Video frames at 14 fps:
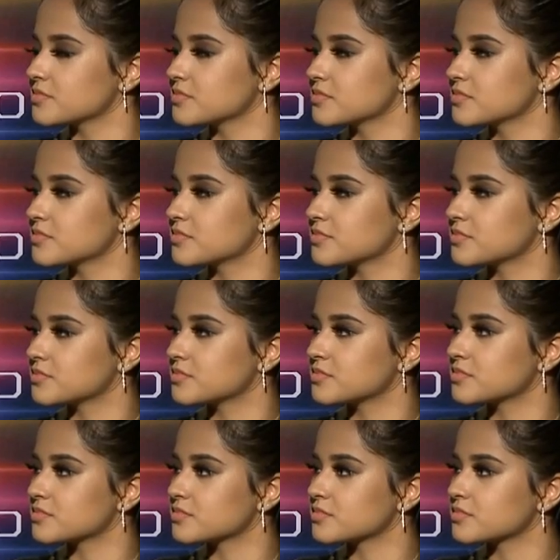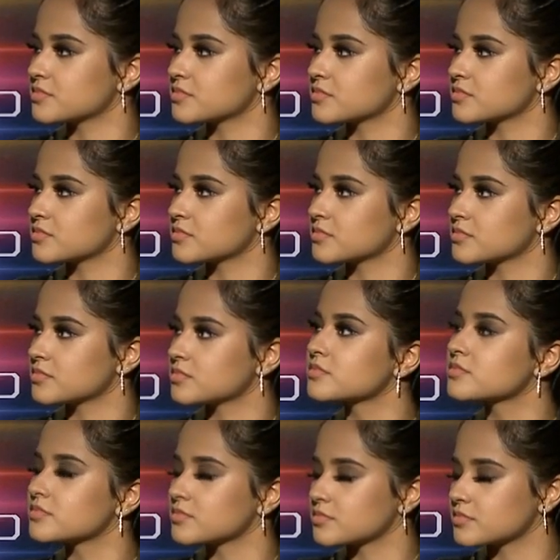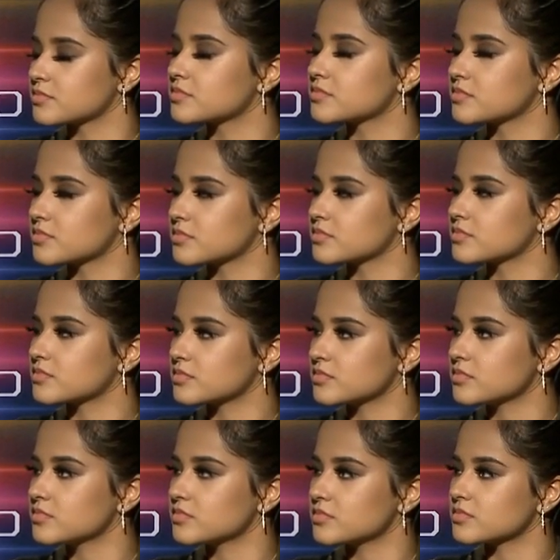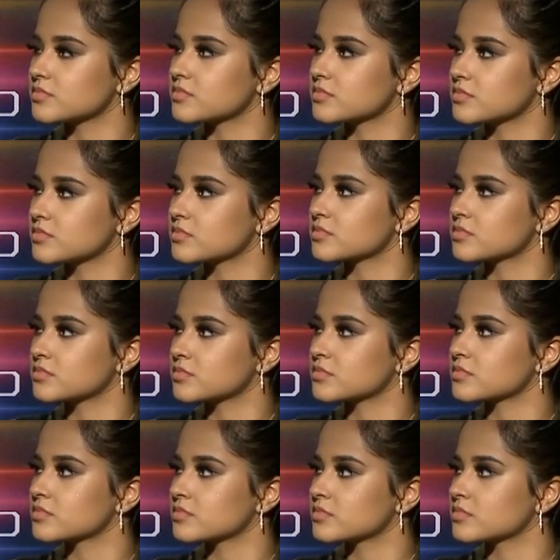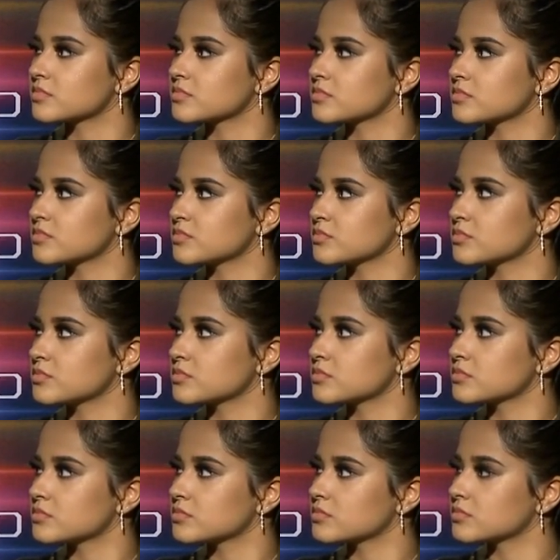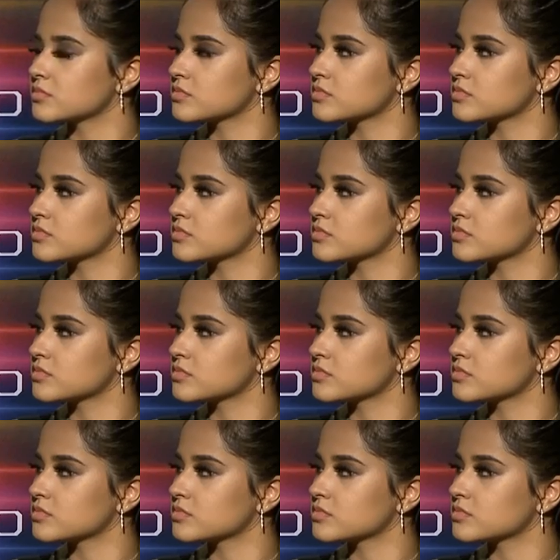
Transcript: [no speech]